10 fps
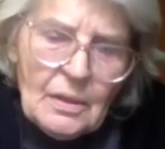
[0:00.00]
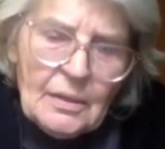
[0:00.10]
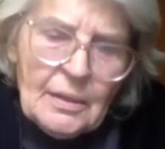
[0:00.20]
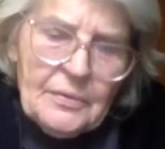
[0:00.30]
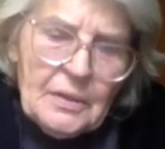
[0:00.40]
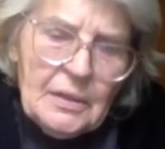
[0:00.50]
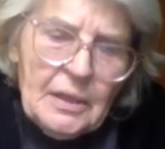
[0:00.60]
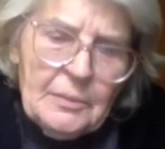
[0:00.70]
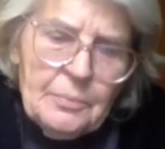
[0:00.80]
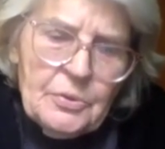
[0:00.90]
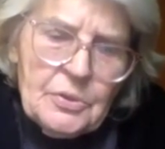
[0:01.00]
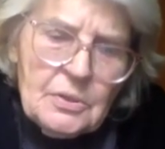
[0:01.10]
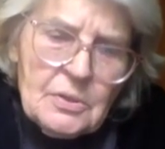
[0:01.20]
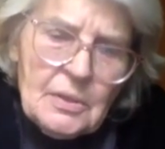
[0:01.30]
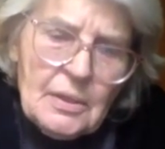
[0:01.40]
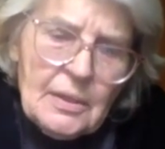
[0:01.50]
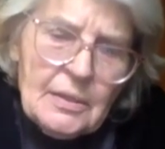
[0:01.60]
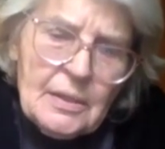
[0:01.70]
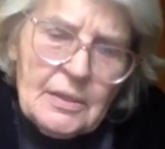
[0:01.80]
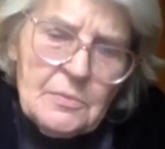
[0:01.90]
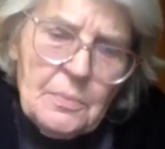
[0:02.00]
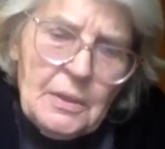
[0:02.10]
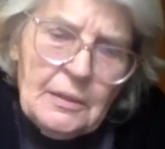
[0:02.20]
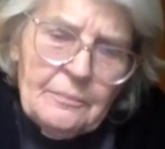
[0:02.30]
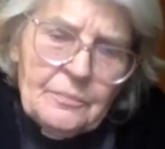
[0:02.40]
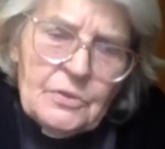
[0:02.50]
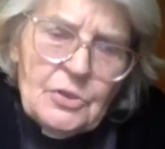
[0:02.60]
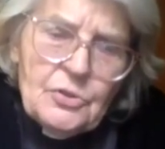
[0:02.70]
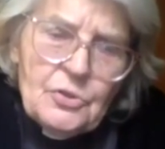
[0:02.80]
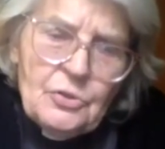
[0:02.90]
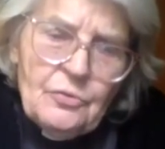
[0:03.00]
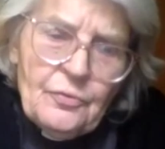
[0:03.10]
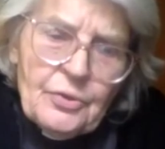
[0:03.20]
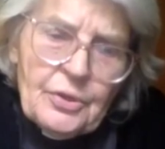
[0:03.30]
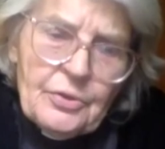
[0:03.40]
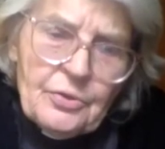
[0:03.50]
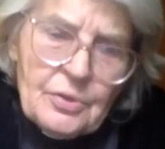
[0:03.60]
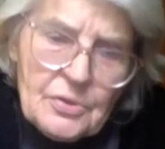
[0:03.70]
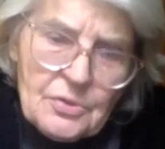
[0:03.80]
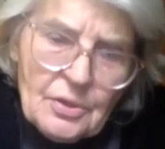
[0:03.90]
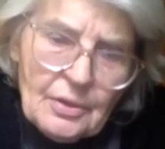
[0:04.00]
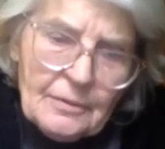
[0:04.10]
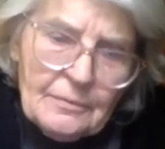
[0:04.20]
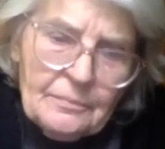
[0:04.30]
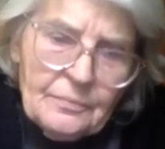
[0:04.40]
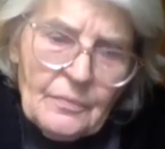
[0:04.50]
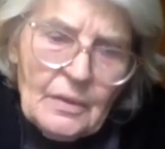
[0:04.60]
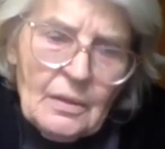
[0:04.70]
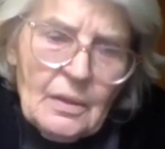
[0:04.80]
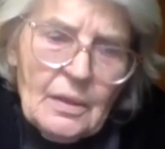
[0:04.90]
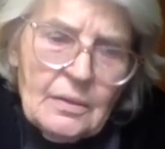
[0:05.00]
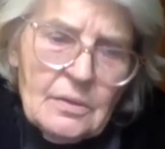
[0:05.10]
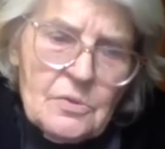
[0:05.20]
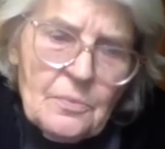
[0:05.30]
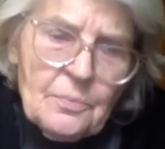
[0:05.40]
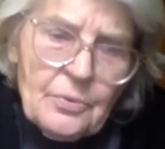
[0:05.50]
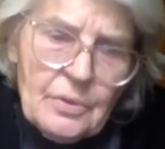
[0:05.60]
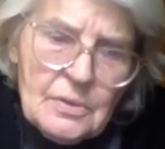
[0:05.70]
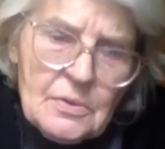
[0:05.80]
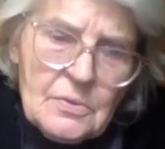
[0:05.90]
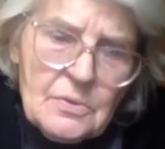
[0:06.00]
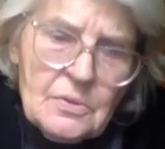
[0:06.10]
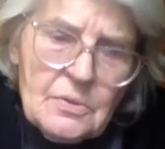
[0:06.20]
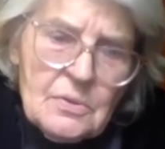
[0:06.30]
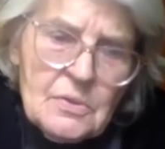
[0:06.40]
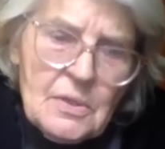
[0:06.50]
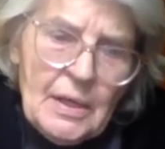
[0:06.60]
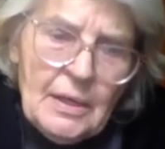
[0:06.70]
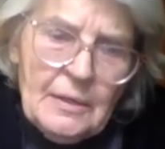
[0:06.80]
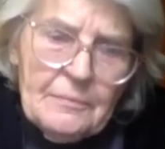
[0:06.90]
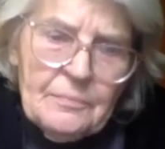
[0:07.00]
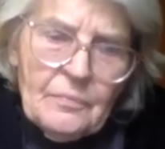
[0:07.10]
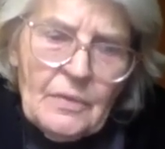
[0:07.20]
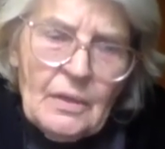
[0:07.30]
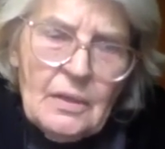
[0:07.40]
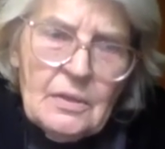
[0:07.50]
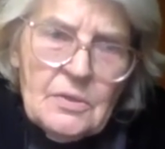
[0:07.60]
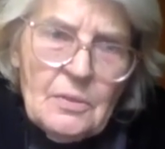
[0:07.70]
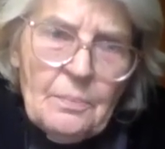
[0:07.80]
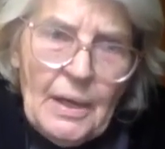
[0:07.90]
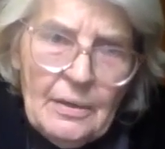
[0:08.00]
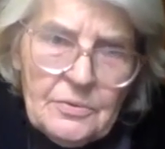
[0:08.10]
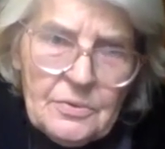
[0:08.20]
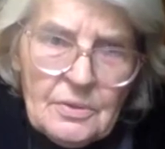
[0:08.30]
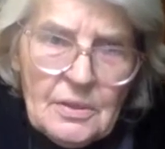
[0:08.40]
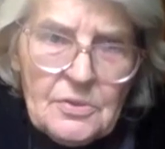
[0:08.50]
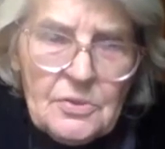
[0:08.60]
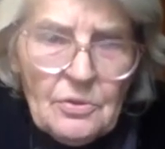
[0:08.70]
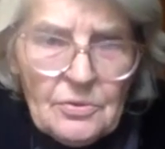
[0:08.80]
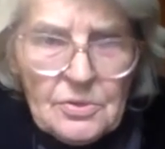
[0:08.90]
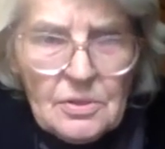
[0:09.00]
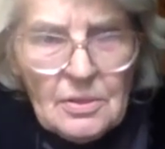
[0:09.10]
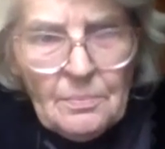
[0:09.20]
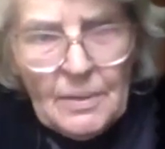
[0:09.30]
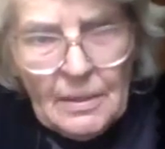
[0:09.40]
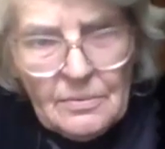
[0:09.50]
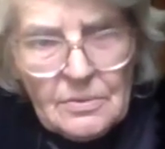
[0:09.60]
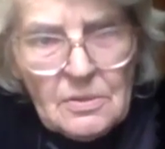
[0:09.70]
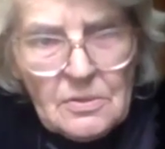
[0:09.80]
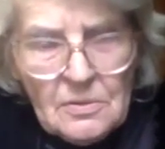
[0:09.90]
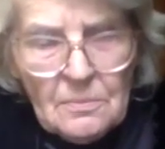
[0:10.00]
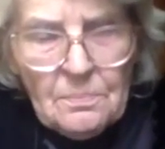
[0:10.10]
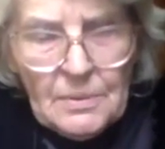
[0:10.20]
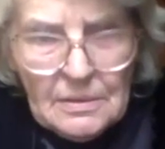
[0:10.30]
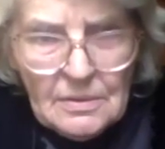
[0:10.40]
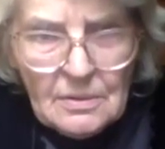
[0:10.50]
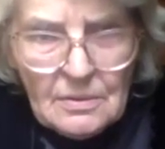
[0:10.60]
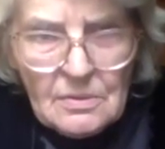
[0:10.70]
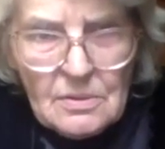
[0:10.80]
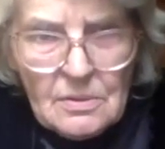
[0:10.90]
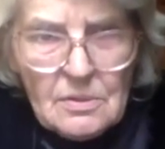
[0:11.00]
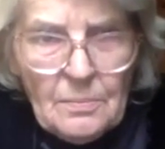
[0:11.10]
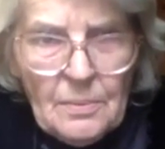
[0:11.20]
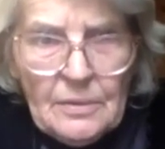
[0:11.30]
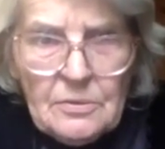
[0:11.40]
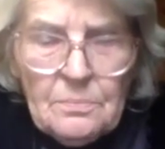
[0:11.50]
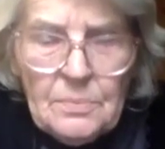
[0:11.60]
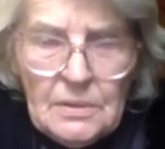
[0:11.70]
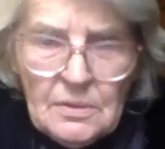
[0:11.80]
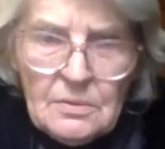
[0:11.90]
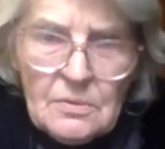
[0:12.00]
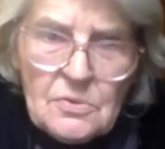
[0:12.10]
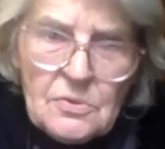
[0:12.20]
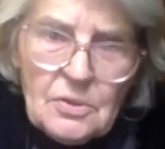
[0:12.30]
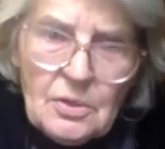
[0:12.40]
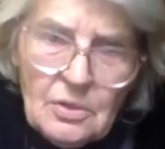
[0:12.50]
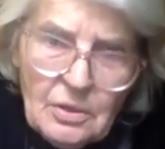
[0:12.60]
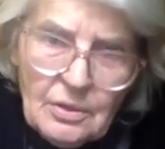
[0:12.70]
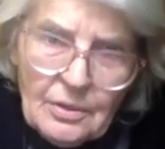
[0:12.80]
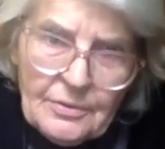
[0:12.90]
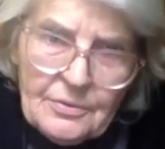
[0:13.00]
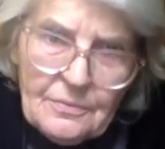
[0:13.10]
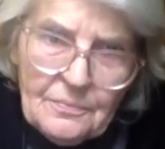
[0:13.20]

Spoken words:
And I think I'd put it as being to do for a Christian and as a priest to say, it's not about disobedience, it's about obedience to God.